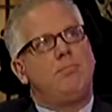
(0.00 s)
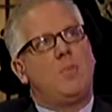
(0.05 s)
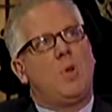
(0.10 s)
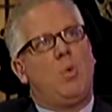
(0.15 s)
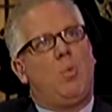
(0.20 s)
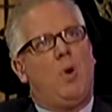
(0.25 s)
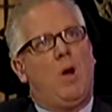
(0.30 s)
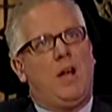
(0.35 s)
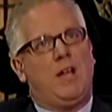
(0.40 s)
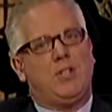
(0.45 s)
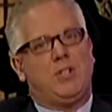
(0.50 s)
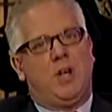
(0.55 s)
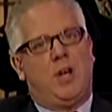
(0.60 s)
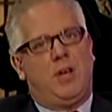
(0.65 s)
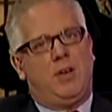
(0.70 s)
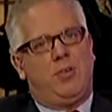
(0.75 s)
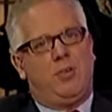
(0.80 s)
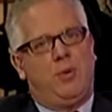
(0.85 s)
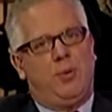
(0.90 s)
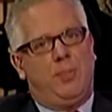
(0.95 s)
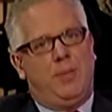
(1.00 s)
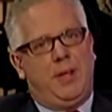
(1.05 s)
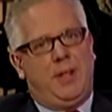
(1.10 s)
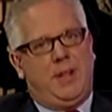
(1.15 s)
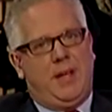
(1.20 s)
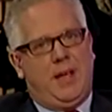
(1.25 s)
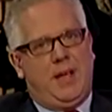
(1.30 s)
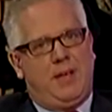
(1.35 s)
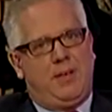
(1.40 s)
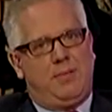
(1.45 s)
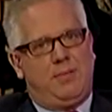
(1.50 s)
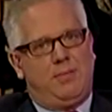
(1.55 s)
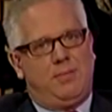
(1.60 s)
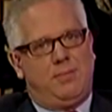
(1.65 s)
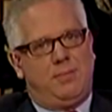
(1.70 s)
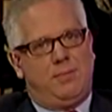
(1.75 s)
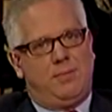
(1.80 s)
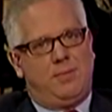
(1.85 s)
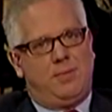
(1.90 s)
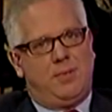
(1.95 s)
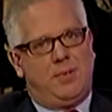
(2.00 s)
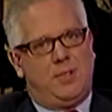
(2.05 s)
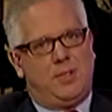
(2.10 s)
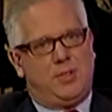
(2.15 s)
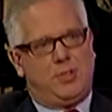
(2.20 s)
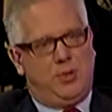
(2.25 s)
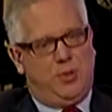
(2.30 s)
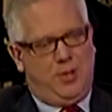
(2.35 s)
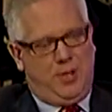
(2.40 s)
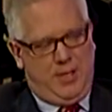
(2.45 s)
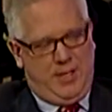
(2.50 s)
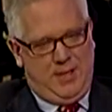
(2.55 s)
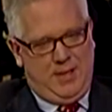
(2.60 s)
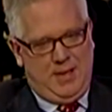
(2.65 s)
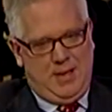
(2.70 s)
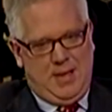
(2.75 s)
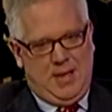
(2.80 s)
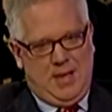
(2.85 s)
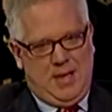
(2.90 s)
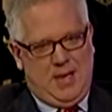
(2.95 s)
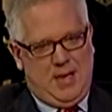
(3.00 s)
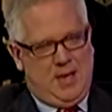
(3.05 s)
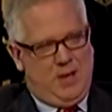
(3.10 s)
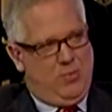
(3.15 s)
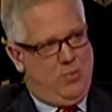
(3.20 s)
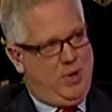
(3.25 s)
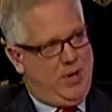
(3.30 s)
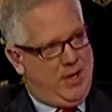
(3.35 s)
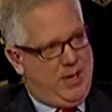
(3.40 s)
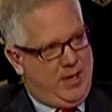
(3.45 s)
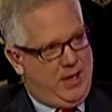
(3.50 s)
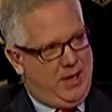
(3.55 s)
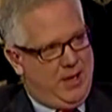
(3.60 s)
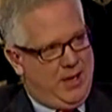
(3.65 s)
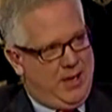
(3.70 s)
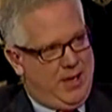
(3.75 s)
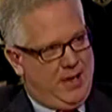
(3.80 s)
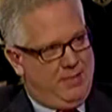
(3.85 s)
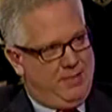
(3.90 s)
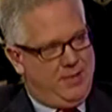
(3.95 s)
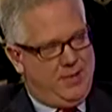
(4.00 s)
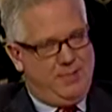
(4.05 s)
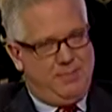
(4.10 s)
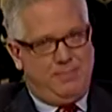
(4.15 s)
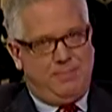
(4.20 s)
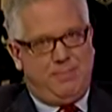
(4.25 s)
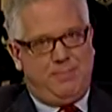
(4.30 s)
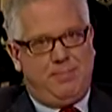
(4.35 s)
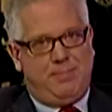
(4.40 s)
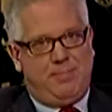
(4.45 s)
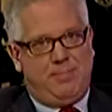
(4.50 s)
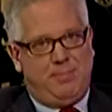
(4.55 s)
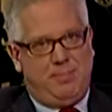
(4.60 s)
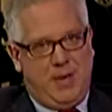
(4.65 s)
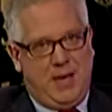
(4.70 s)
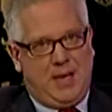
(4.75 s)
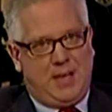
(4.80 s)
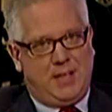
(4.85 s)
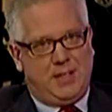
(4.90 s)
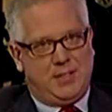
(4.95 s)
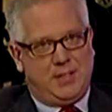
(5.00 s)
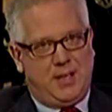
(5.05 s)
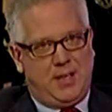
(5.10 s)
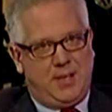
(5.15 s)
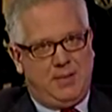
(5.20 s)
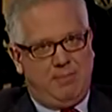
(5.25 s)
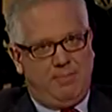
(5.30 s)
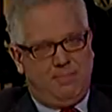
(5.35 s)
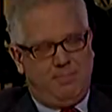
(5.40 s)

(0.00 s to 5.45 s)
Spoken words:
why John told me that story and what I got out of it. Back in a second.